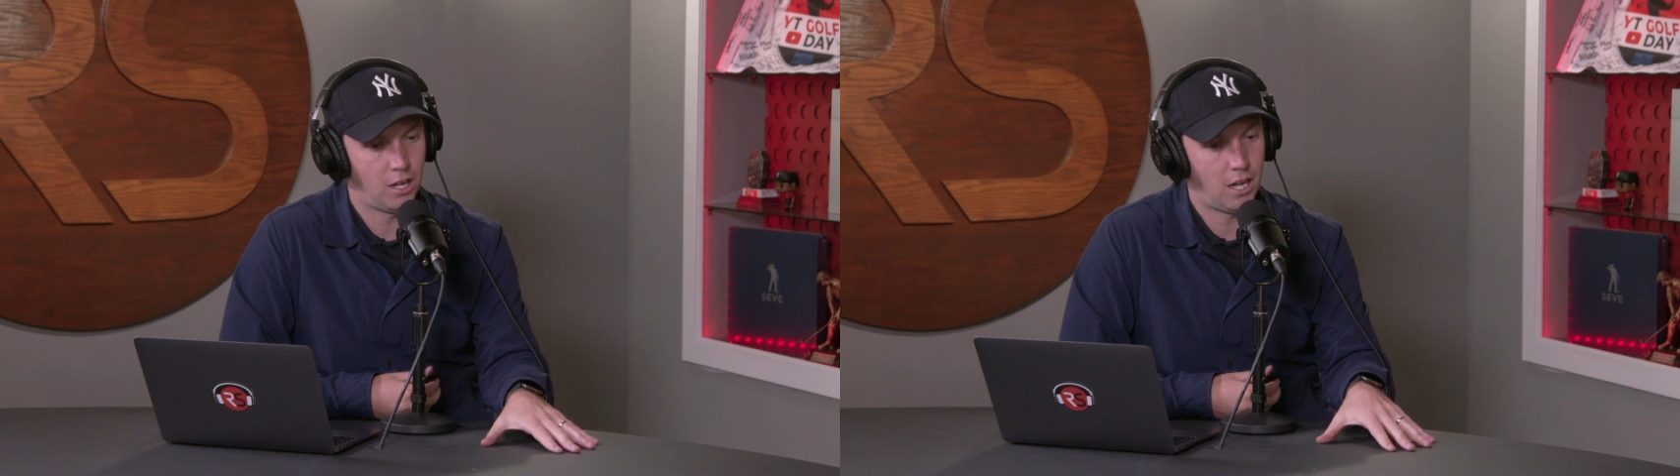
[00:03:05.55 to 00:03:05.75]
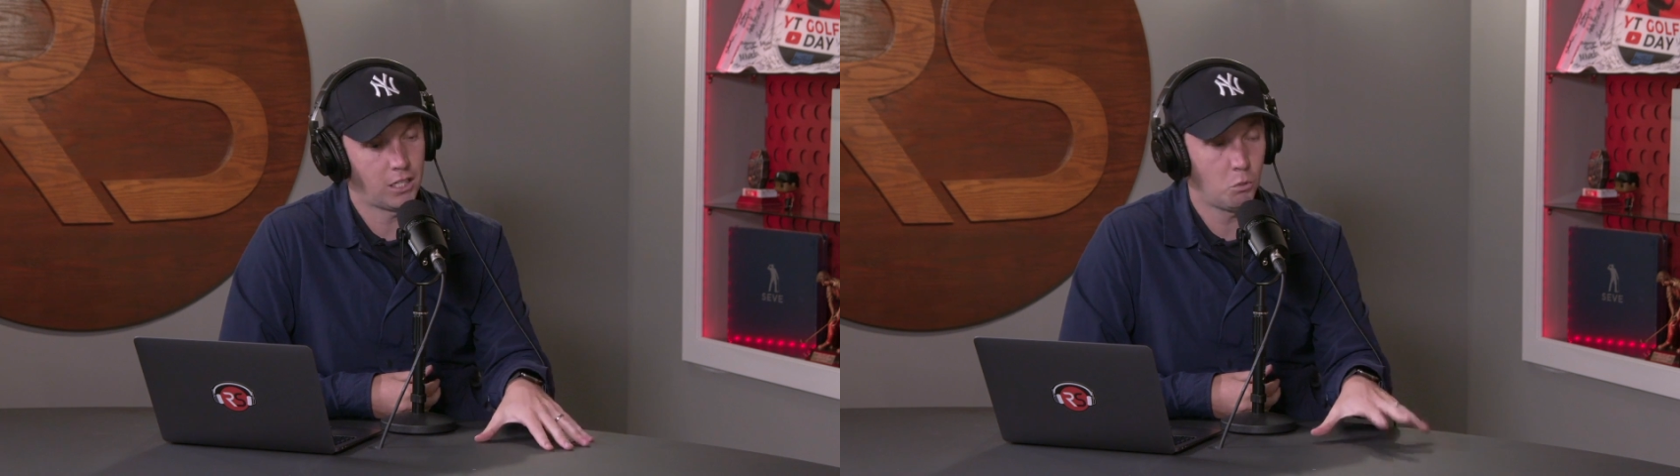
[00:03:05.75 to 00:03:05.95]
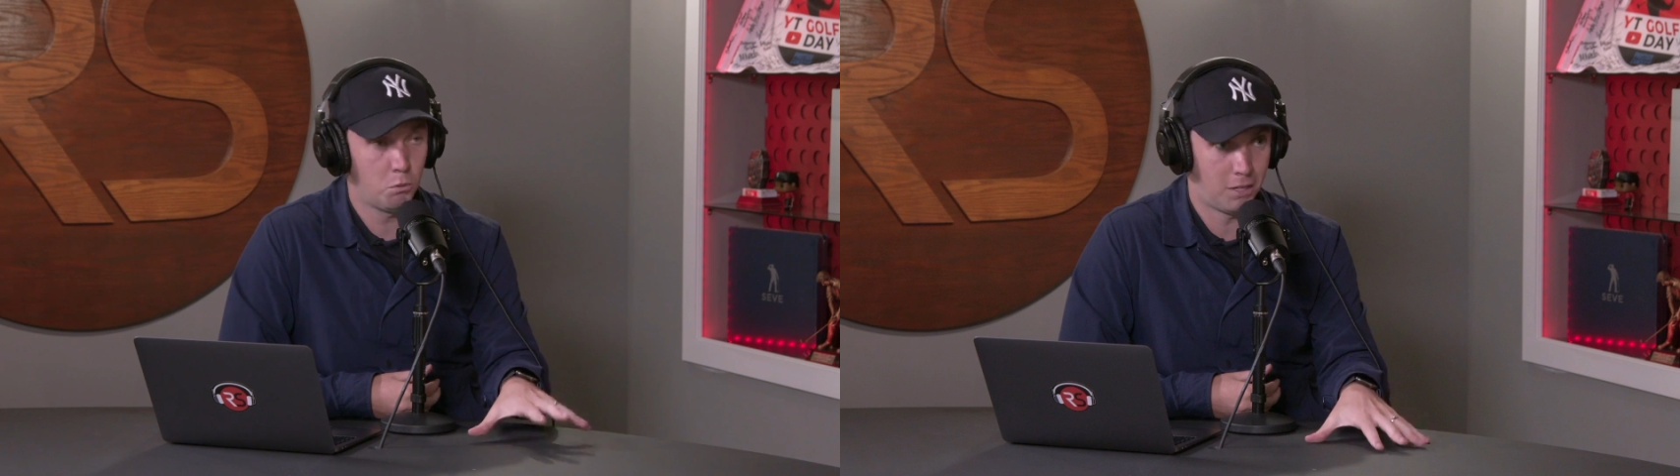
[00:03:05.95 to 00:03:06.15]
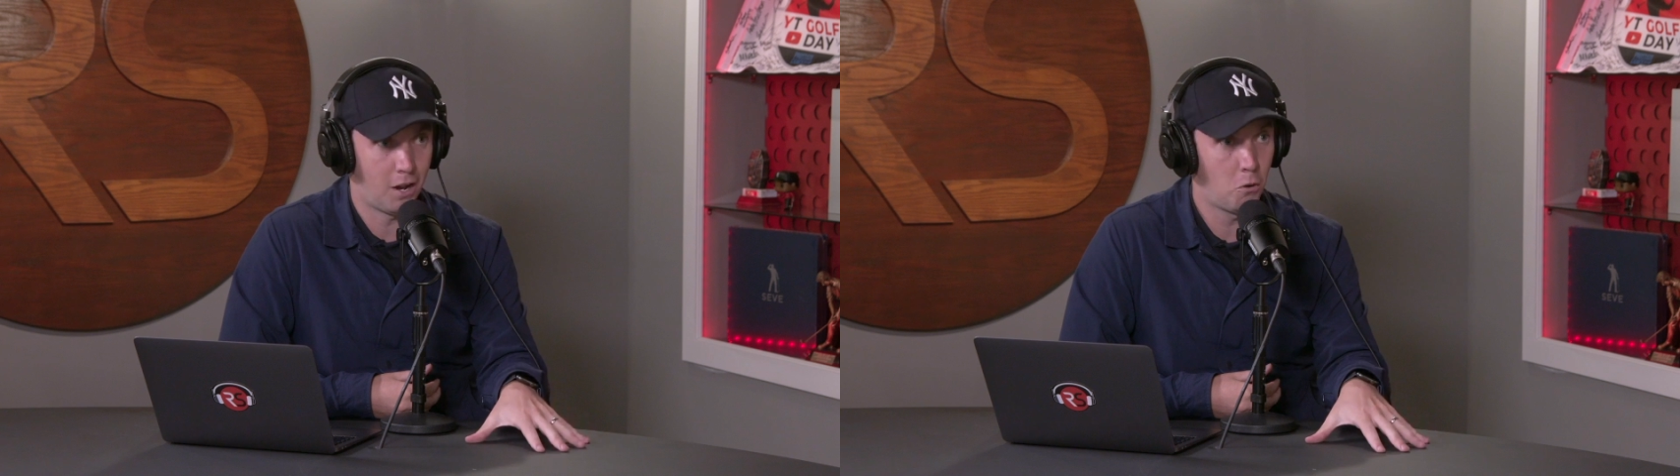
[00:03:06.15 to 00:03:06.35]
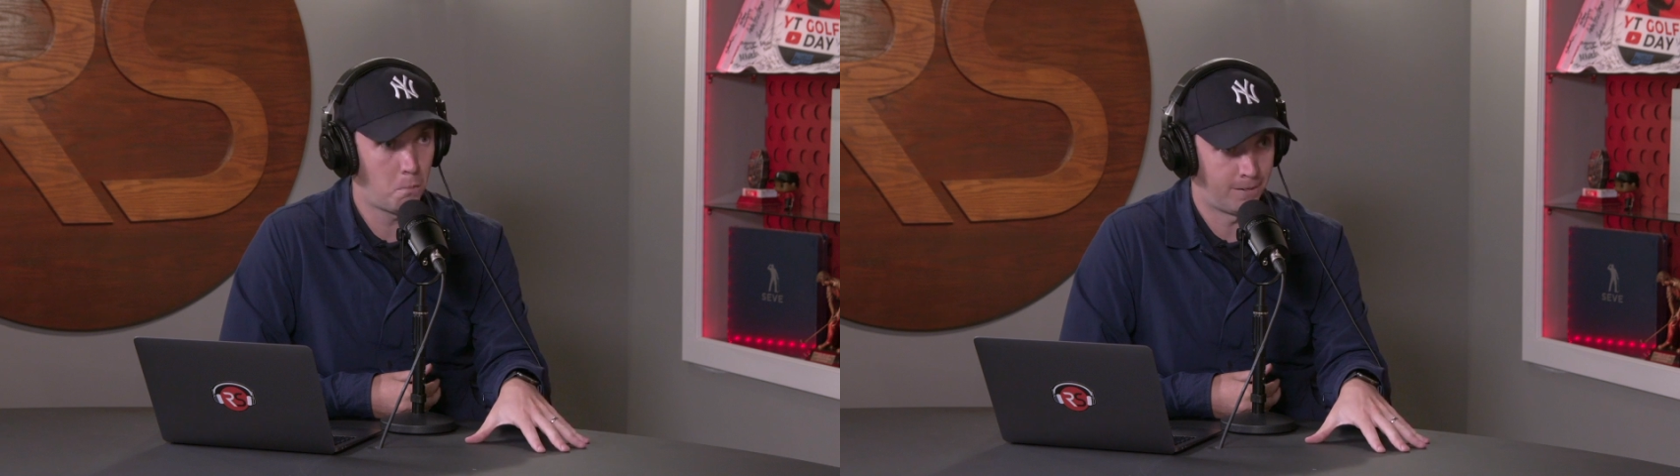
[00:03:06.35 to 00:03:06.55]
and you would be
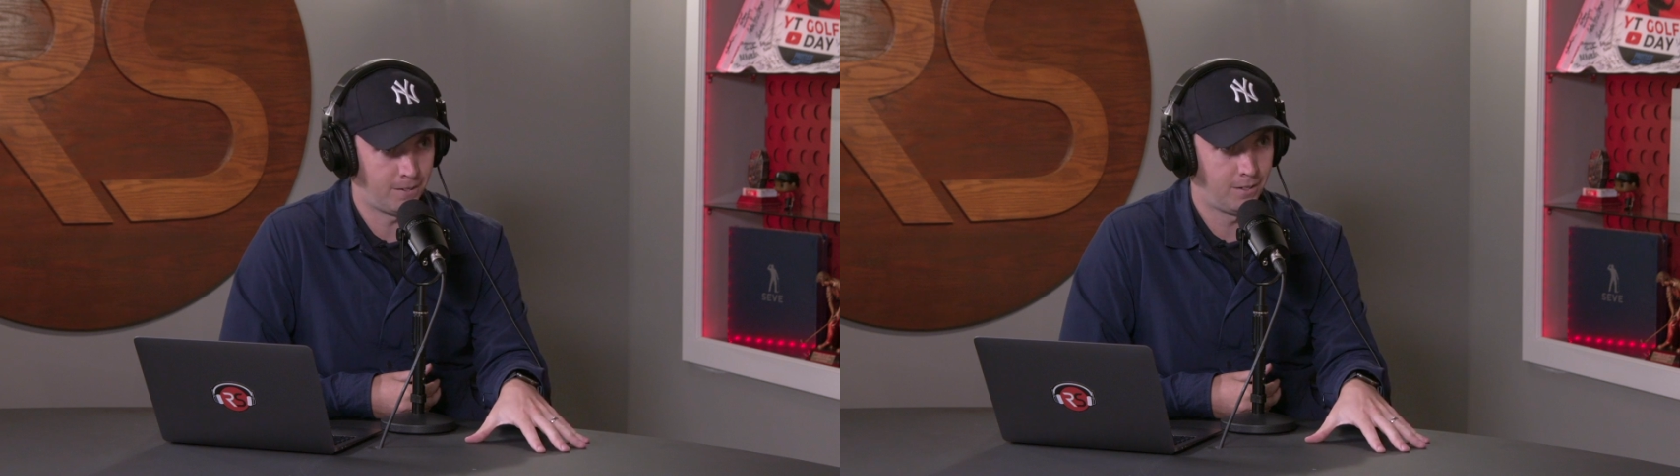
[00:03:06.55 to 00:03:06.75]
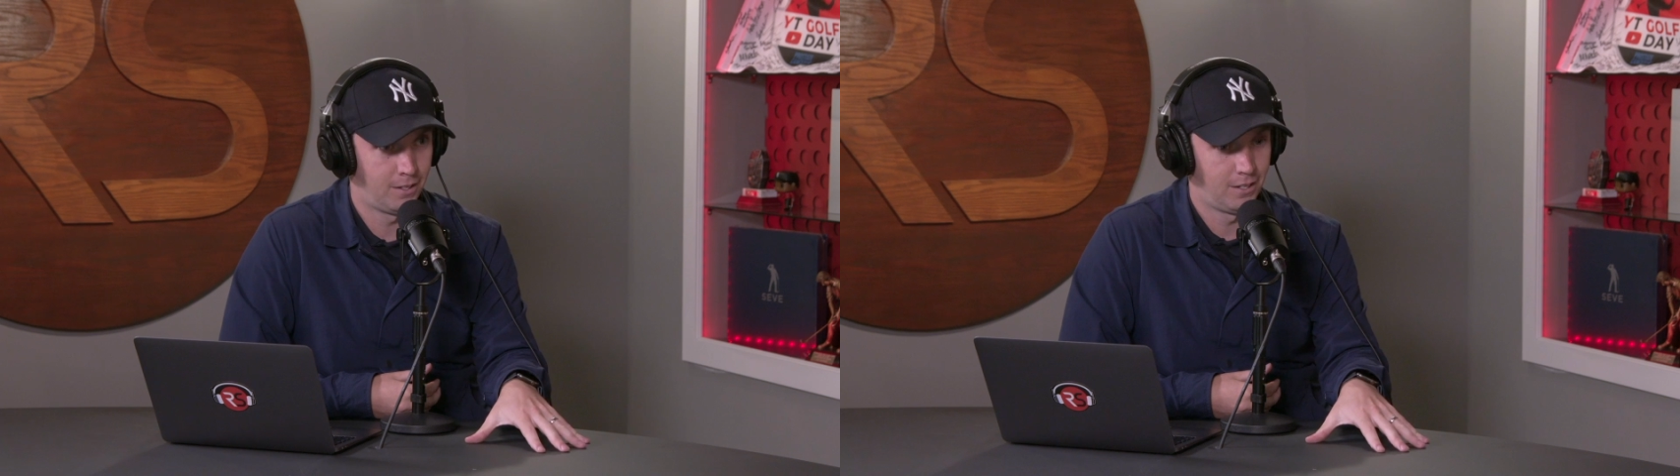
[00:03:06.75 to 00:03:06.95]
hoping